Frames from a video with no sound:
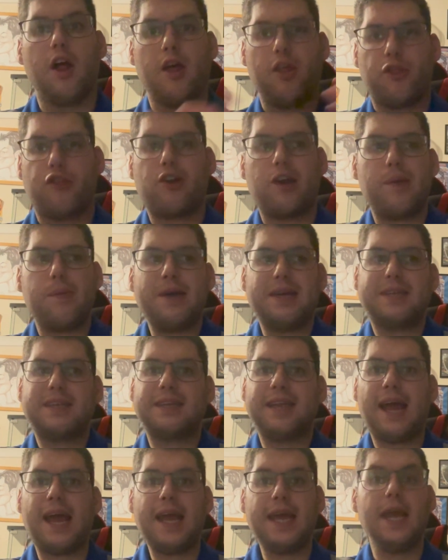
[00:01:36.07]
Three weeks
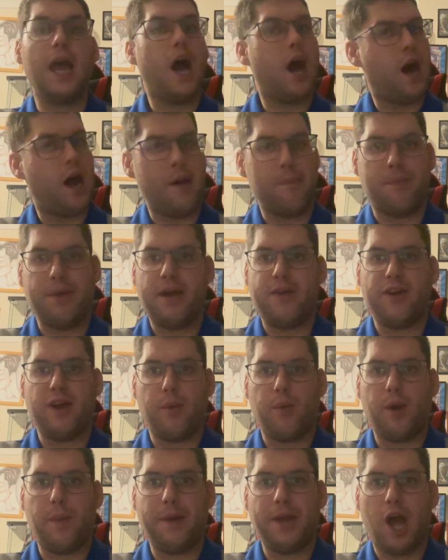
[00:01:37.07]
today, Hyperia
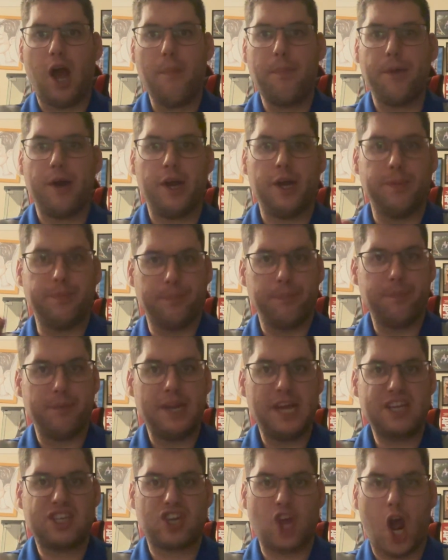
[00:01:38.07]
will be open.
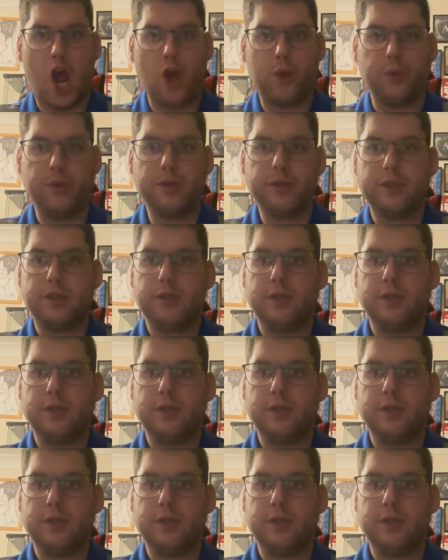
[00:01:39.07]
Let's go.